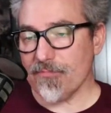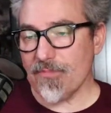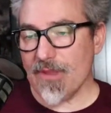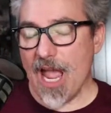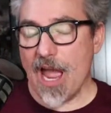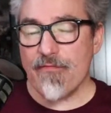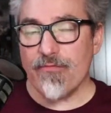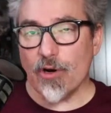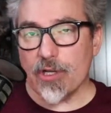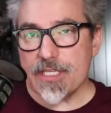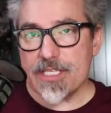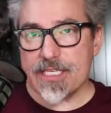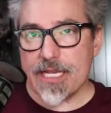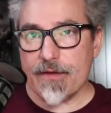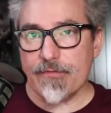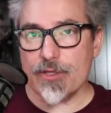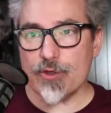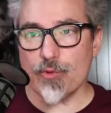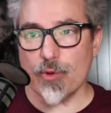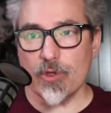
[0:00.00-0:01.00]
I've run
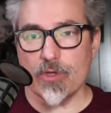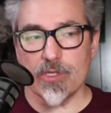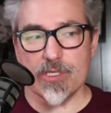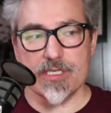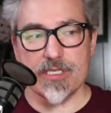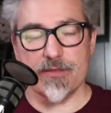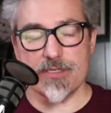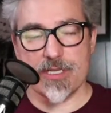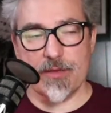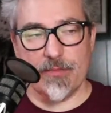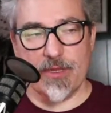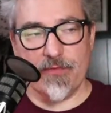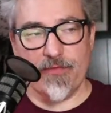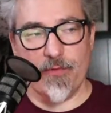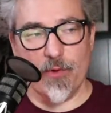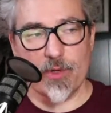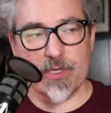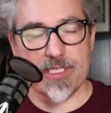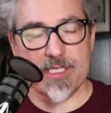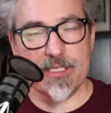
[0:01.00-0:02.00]
Savage Worlds. Some of the
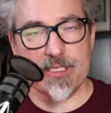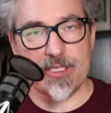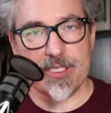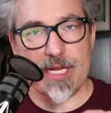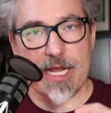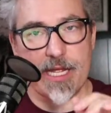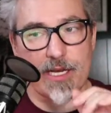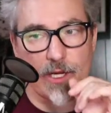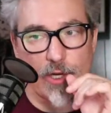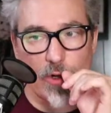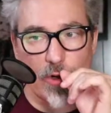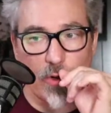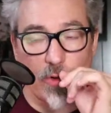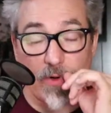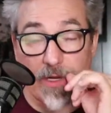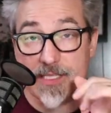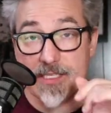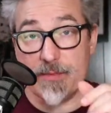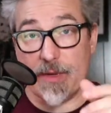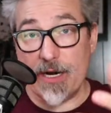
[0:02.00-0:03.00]
folks in the chat know.
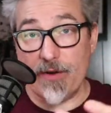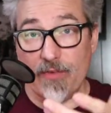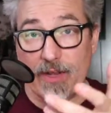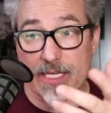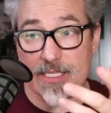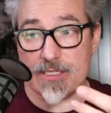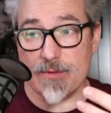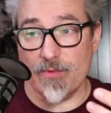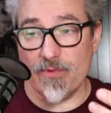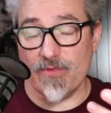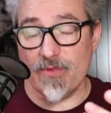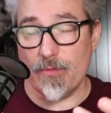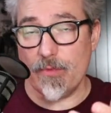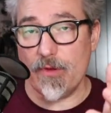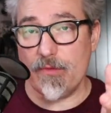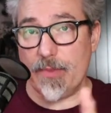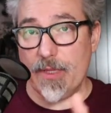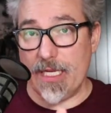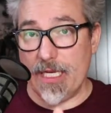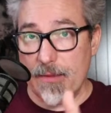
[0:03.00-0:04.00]
As a matter of fact, some of them
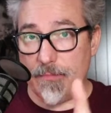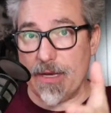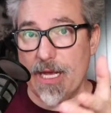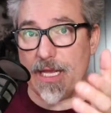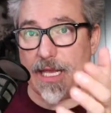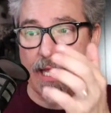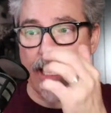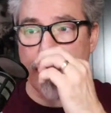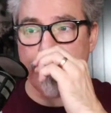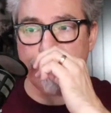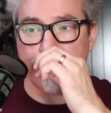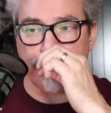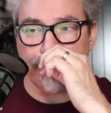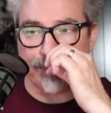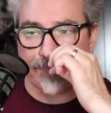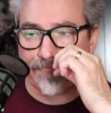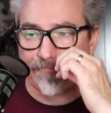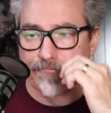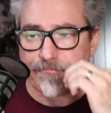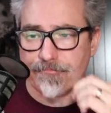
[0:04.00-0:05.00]
have been in my game
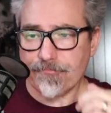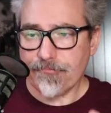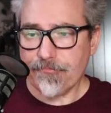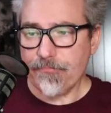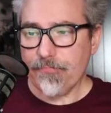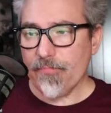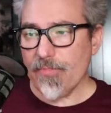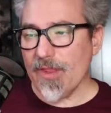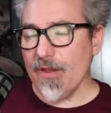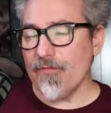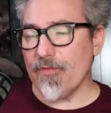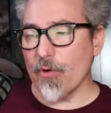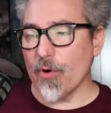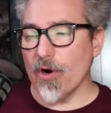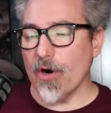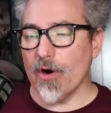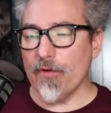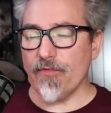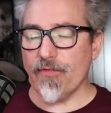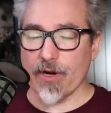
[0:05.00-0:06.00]

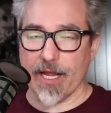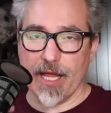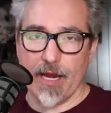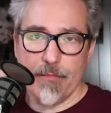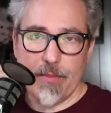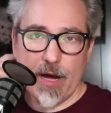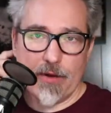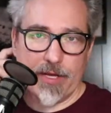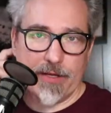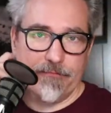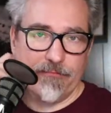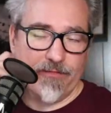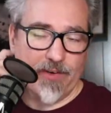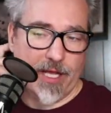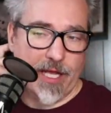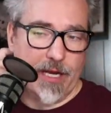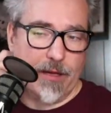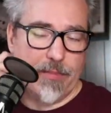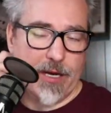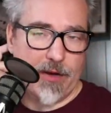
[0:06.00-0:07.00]
for Forget About It.
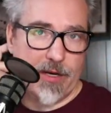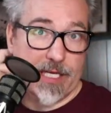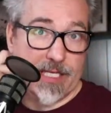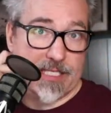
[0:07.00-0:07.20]
Forget About It.